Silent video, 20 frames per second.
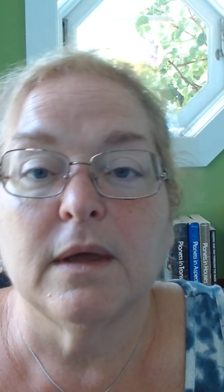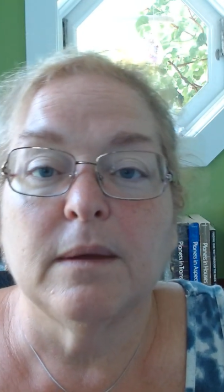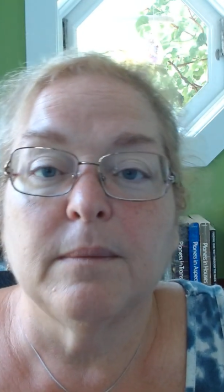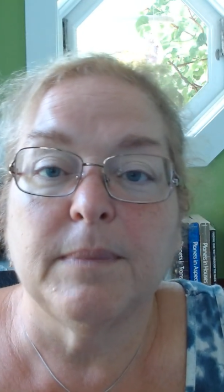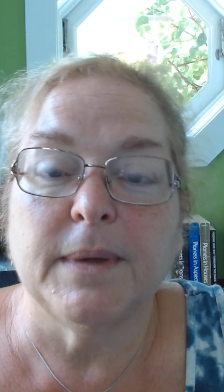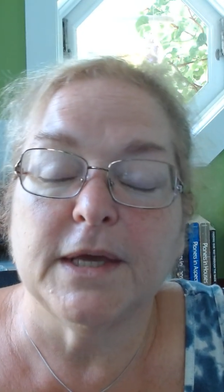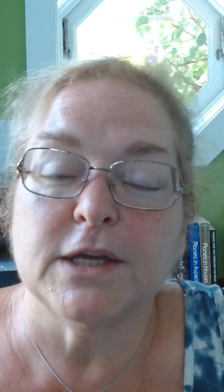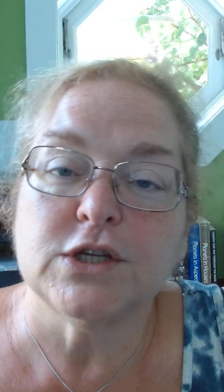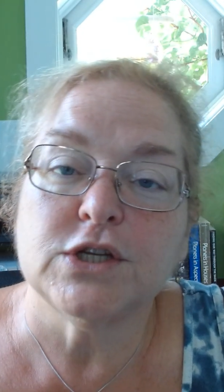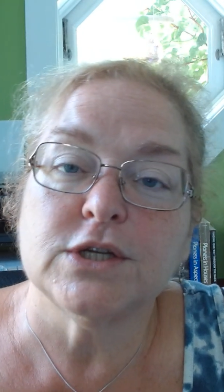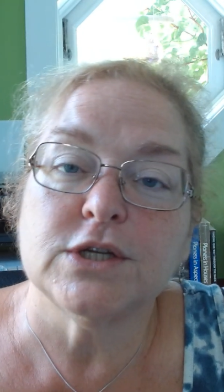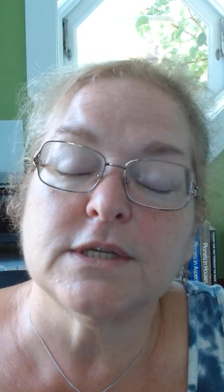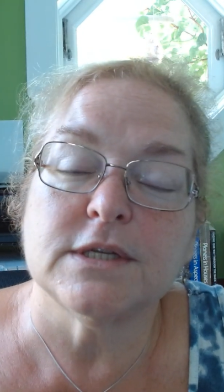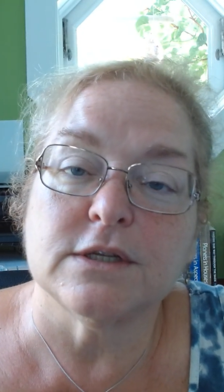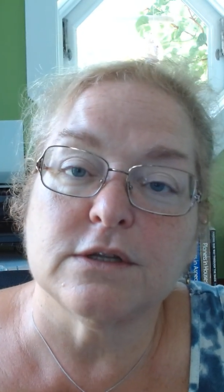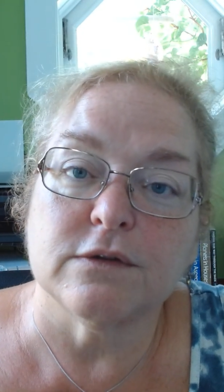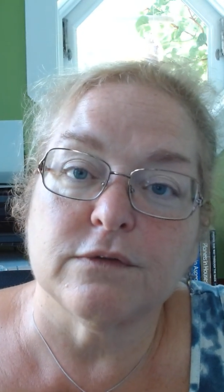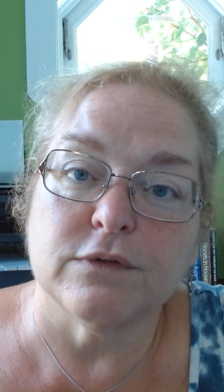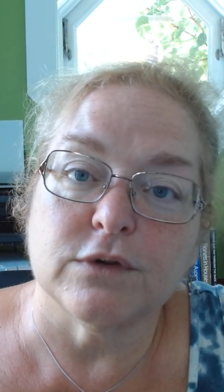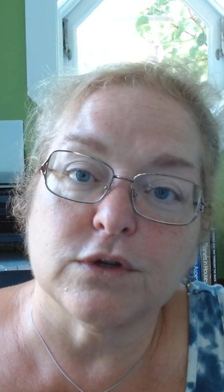Patience
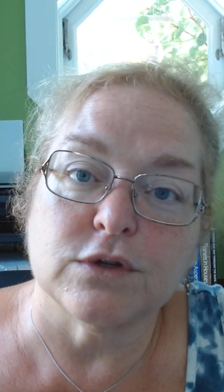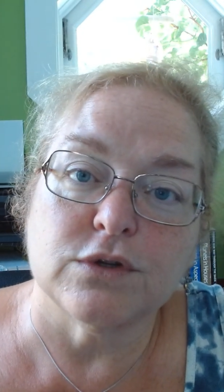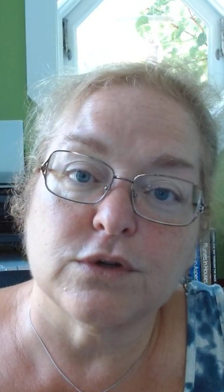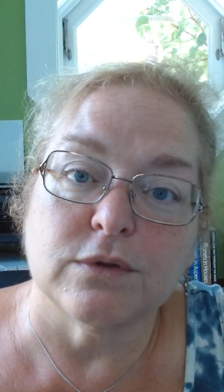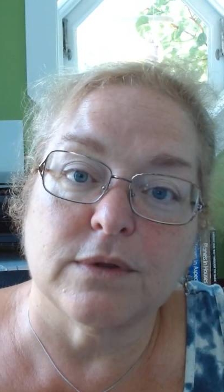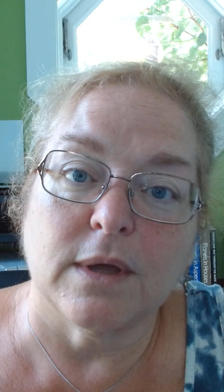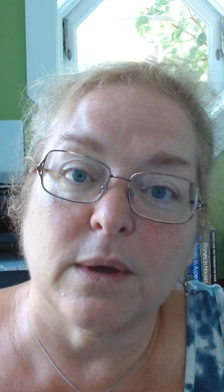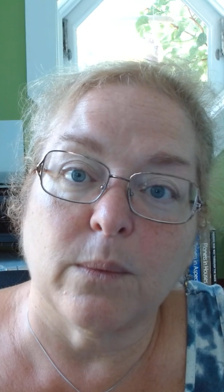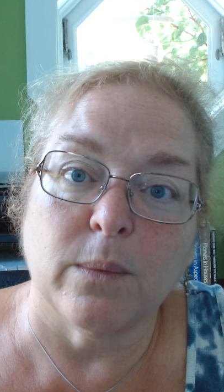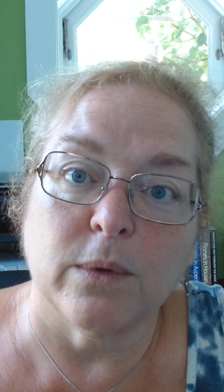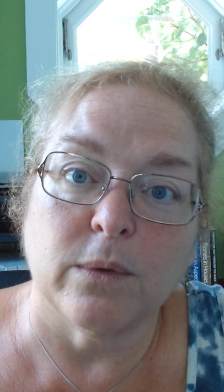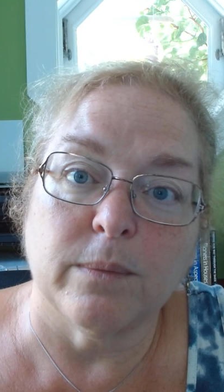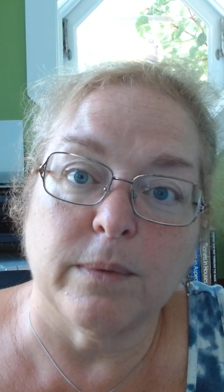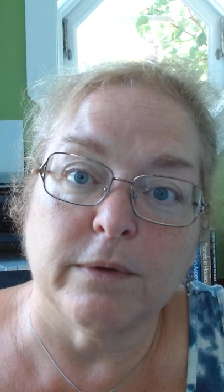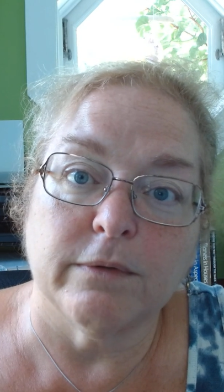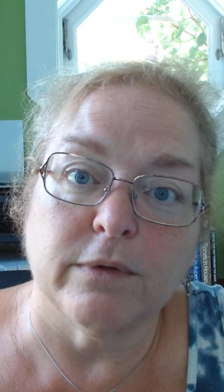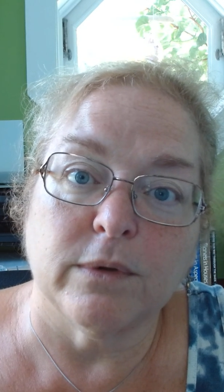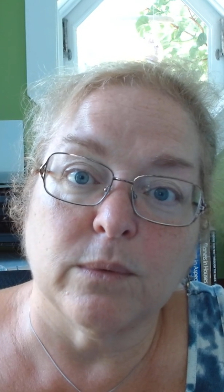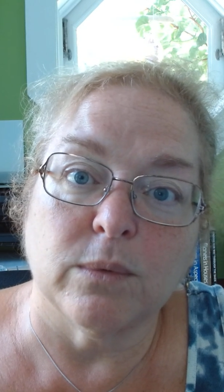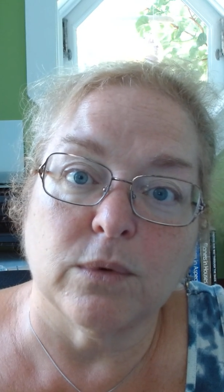is a virtue that will be
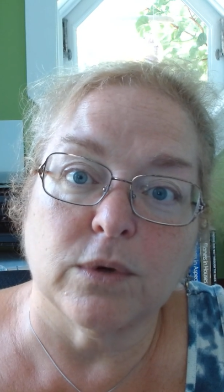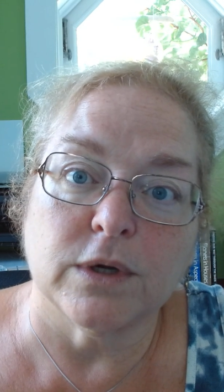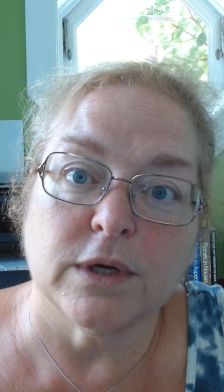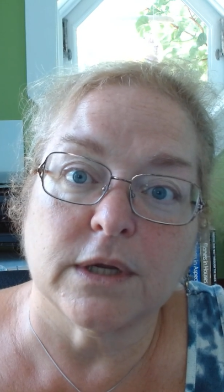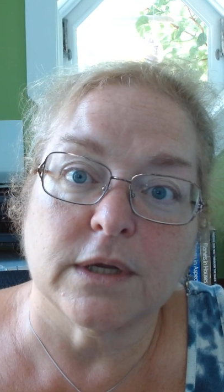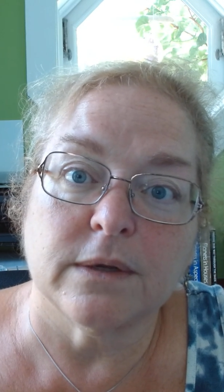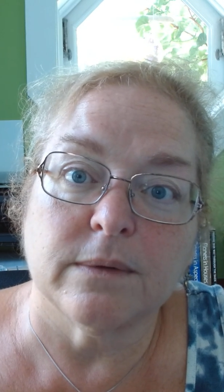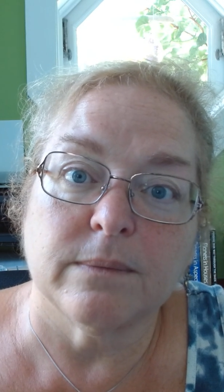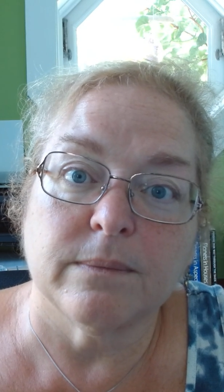rewarded.